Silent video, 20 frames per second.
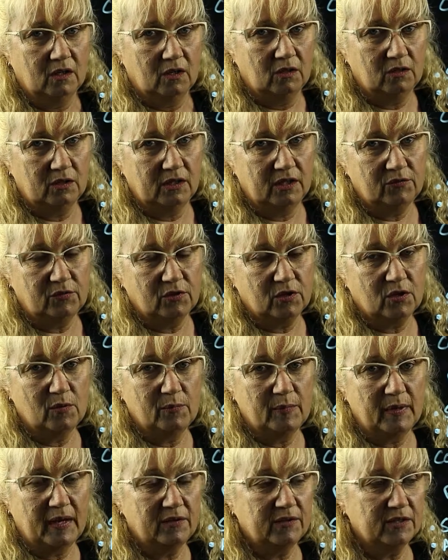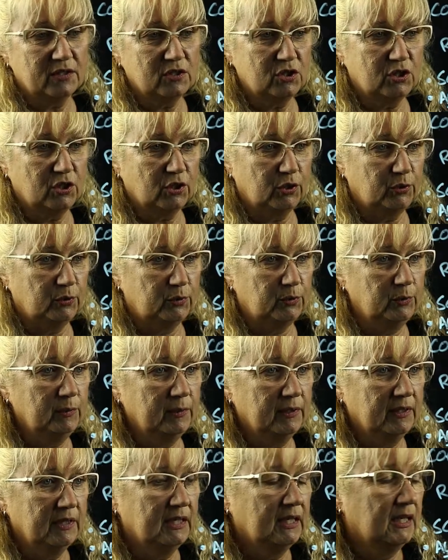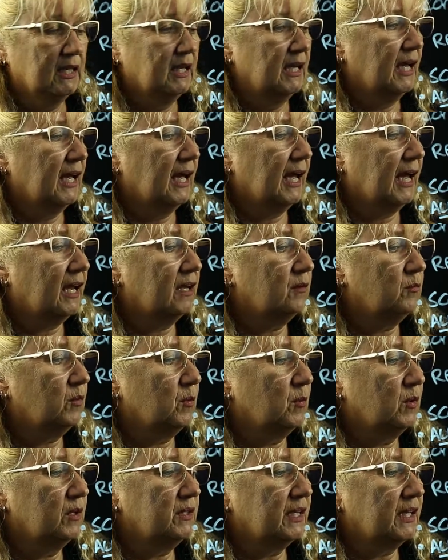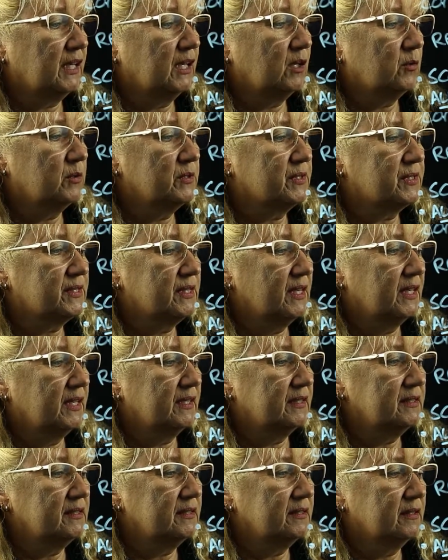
Only if you're comparing two and we want equal size.